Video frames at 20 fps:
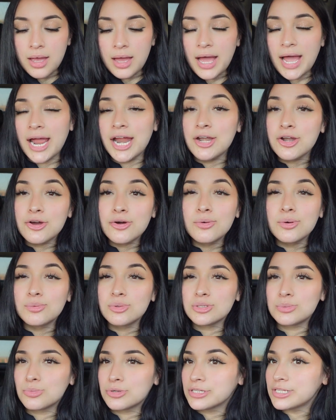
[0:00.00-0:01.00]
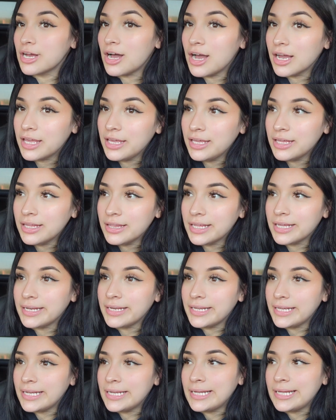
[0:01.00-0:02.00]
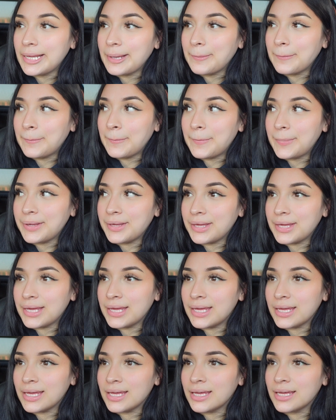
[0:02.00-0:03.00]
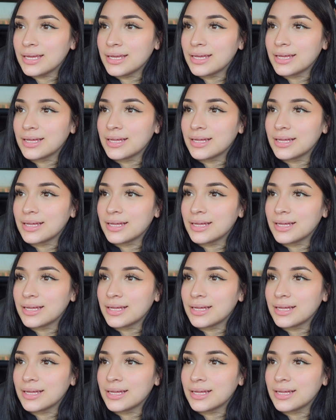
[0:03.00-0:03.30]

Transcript: I know it was more talking than eating, but